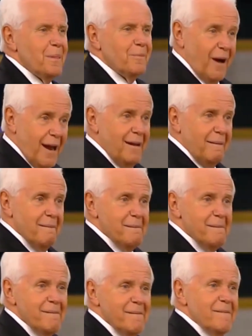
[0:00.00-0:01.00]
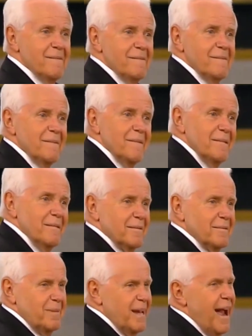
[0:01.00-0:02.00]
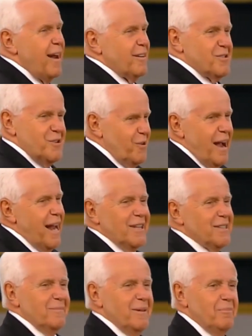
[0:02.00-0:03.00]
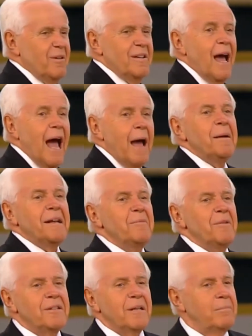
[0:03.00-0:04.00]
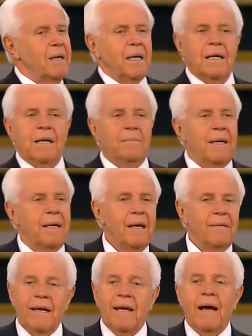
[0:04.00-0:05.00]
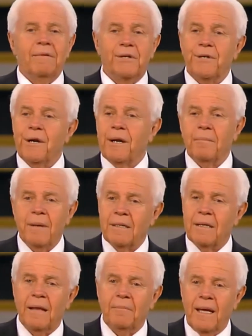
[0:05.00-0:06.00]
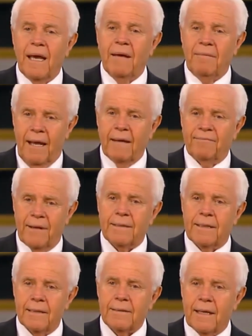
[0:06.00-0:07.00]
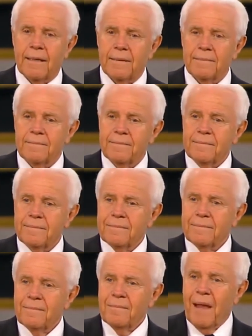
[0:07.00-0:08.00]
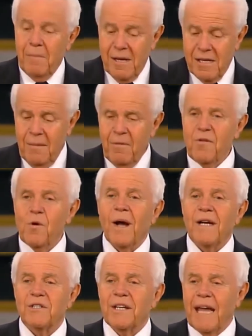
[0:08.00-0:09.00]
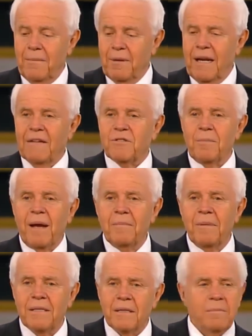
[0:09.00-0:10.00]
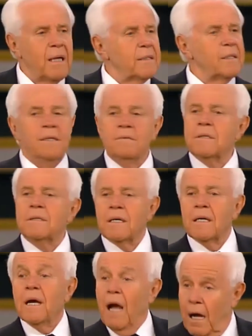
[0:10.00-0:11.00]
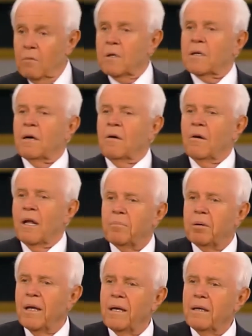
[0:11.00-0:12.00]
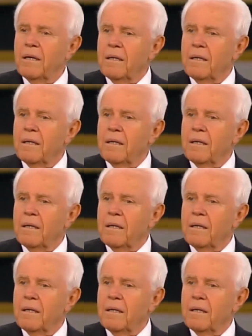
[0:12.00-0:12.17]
Right? Be honest, your ideas are better. But how many times you said, my God, man, the guy would shut up and let me have it. I can fix this thing. How many times have you watched the game today? Somebody mess up, I'll tell you one thing. I wouldn't call that play.